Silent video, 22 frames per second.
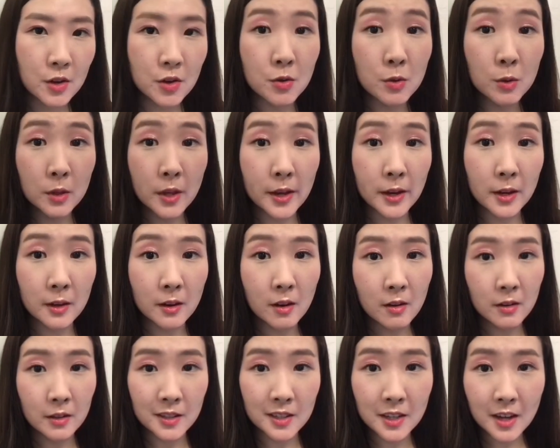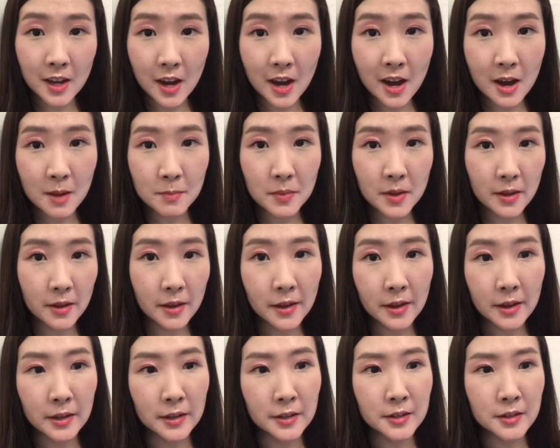create a new layer on
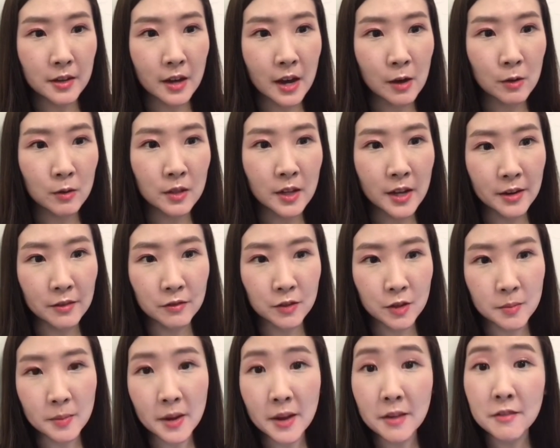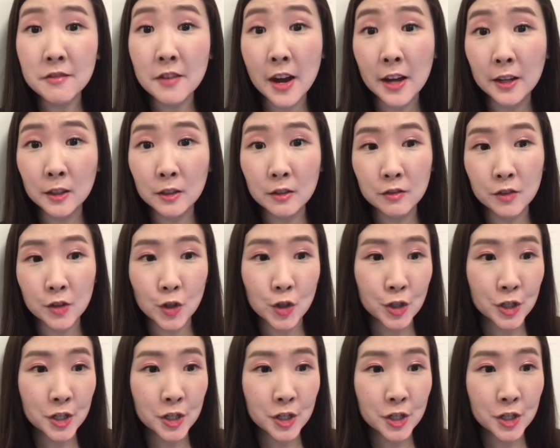top and outline for my final